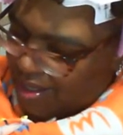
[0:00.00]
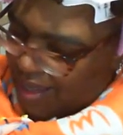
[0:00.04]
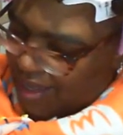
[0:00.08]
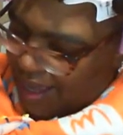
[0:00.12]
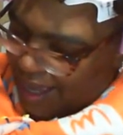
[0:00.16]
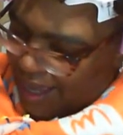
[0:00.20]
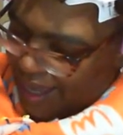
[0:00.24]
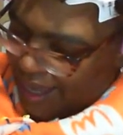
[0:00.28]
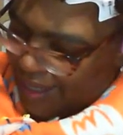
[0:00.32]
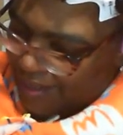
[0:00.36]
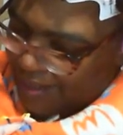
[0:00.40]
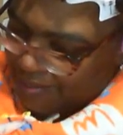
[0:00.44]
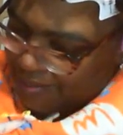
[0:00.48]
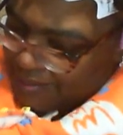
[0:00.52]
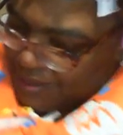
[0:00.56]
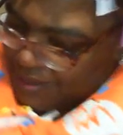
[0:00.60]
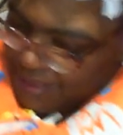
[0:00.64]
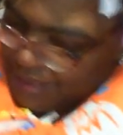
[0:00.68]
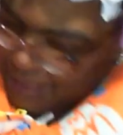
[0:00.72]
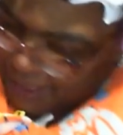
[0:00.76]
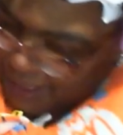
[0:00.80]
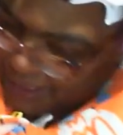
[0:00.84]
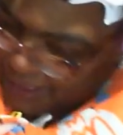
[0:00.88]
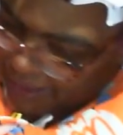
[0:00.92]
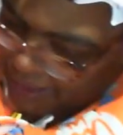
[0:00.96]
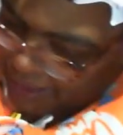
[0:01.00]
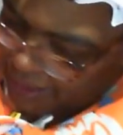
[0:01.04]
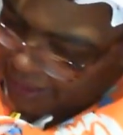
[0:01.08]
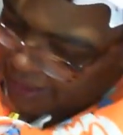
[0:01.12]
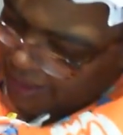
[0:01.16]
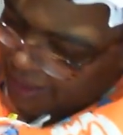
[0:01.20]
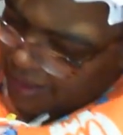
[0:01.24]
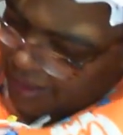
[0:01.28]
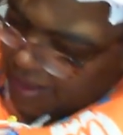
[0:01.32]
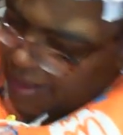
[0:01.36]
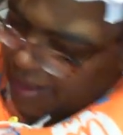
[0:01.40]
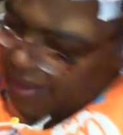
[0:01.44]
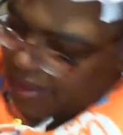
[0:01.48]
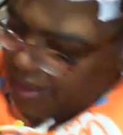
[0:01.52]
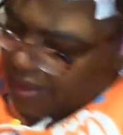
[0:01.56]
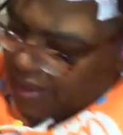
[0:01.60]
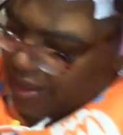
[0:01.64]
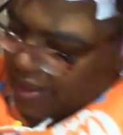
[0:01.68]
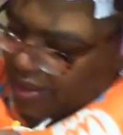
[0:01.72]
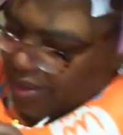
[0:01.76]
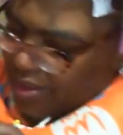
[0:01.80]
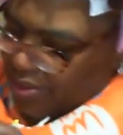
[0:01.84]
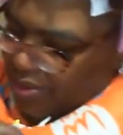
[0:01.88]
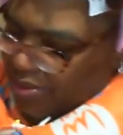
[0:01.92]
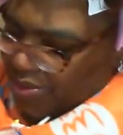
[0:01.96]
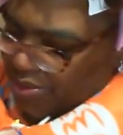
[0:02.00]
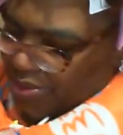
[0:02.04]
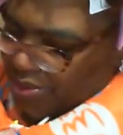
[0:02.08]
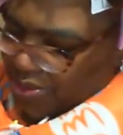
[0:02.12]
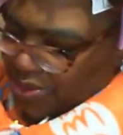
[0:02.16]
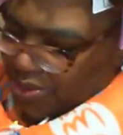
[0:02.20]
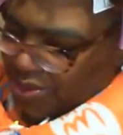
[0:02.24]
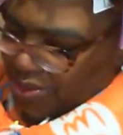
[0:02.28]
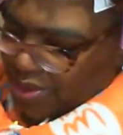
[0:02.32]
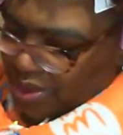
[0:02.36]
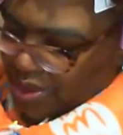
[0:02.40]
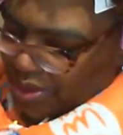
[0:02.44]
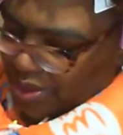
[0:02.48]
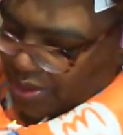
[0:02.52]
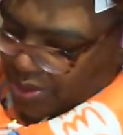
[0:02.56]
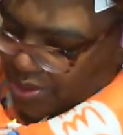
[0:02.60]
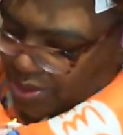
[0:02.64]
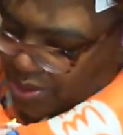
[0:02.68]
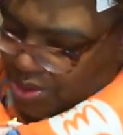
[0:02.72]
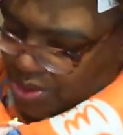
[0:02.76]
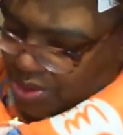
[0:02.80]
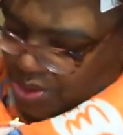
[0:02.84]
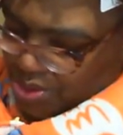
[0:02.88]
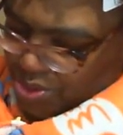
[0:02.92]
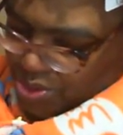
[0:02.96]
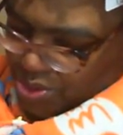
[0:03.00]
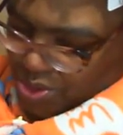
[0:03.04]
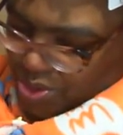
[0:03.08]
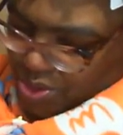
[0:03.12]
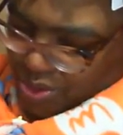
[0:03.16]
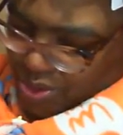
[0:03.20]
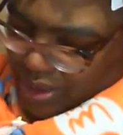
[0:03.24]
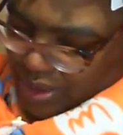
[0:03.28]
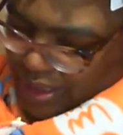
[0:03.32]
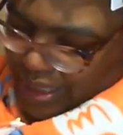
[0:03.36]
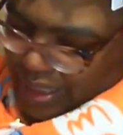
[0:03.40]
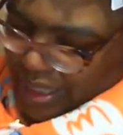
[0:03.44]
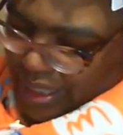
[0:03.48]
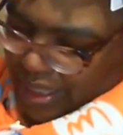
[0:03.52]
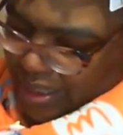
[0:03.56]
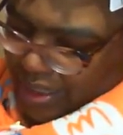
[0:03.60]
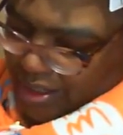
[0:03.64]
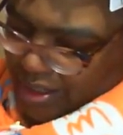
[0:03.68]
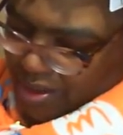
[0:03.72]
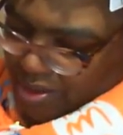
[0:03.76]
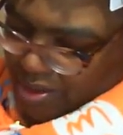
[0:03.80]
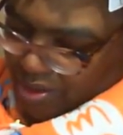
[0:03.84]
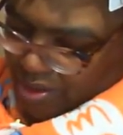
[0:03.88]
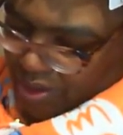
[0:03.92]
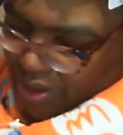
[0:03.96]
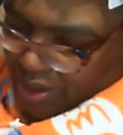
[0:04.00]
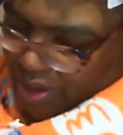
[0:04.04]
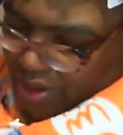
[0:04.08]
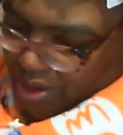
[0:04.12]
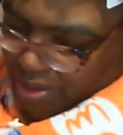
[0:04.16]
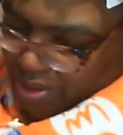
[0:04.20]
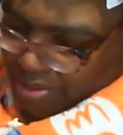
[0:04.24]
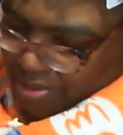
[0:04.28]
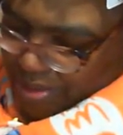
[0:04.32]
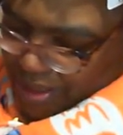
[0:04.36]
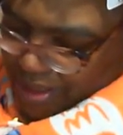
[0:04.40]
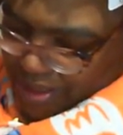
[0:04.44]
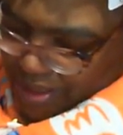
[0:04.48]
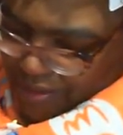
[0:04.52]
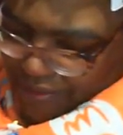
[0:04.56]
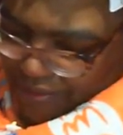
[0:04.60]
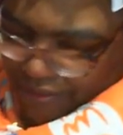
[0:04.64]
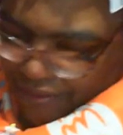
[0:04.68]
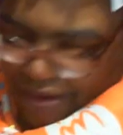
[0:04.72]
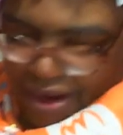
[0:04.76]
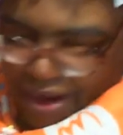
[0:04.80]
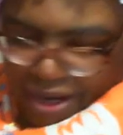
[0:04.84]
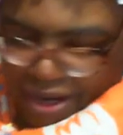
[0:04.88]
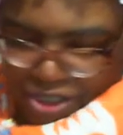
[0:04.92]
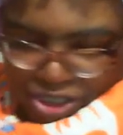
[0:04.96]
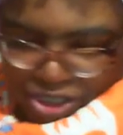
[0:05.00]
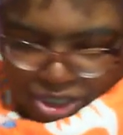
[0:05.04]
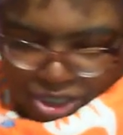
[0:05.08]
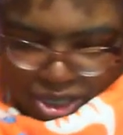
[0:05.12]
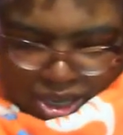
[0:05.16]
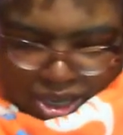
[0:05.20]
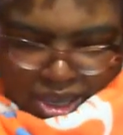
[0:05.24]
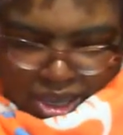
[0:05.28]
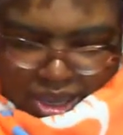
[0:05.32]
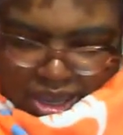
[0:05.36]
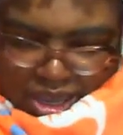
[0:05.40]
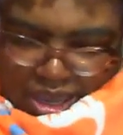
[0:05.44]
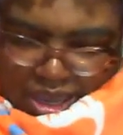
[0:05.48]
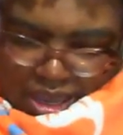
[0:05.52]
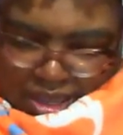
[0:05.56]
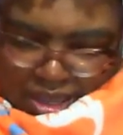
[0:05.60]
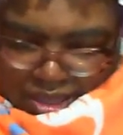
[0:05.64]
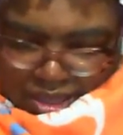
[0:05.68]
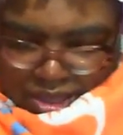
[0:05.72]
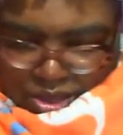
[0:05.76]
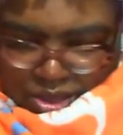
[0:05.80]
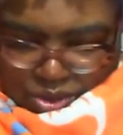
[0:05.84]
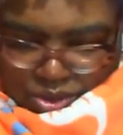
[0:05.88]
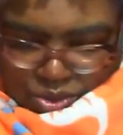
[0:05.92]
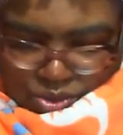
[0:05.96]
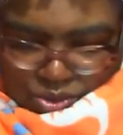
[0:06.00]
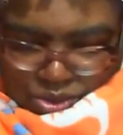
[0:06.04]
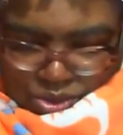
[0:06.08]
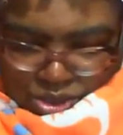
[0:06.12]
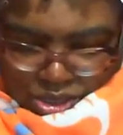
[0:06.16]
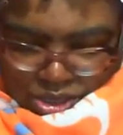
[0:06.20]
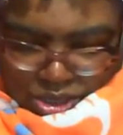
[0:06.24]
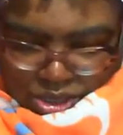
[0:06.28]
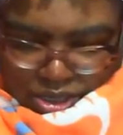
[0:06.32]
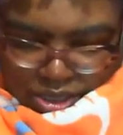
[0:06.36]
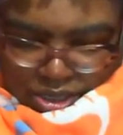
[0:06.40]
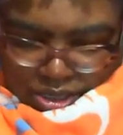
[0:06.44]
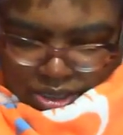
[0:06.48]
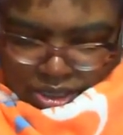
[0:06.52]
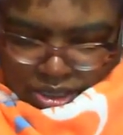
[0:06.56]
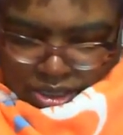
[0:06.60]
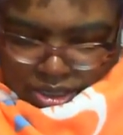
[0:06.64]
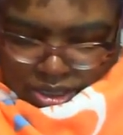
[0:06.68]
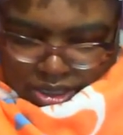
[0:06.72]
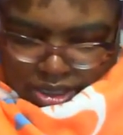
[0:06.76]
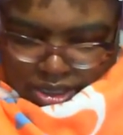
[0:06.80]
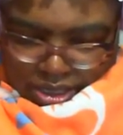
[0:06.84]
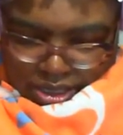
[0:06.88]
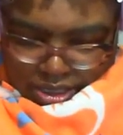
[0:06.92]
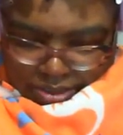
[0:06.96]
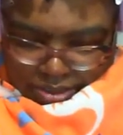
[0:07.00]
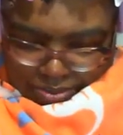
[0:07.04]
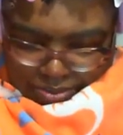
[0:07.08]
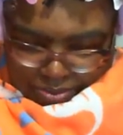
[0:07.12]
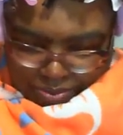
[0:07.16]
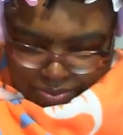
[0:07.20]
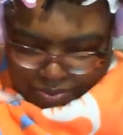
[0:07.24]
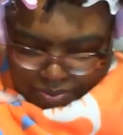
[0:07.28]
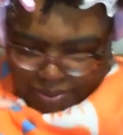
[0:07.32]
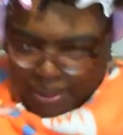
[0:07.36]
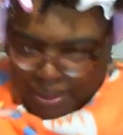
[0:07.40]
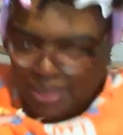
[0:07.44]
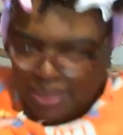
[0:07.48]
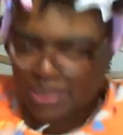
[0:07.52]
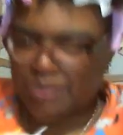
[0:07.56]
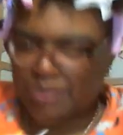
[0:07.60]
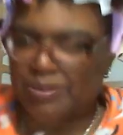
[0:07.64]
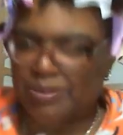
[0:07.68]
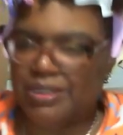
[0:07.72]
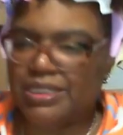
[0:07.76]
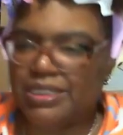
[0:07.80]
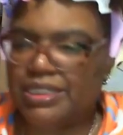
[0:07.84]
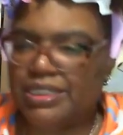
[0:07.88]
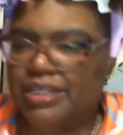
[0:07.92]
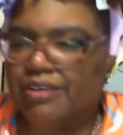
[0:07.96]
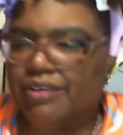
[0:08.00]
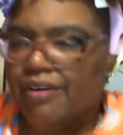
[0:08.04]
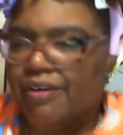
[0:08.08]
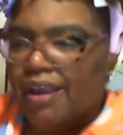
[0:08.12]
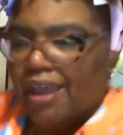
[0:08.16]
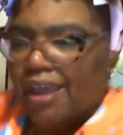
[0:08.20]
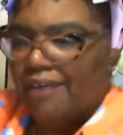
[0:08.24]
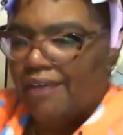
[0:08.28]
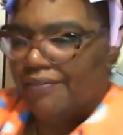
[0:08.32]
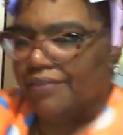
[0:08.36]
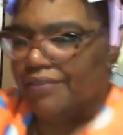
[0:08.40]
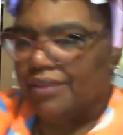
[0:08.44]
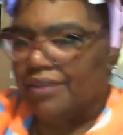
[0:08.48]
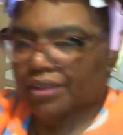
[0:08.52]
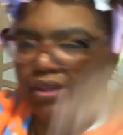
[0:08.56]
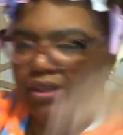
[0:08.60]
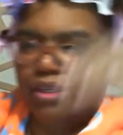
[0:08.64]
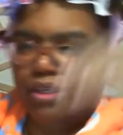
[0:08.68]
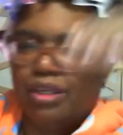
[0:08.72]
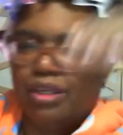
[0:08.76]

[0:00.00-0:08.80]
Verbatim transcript: items that go through a little store online called CurlMix Fresh, and those are specially crafted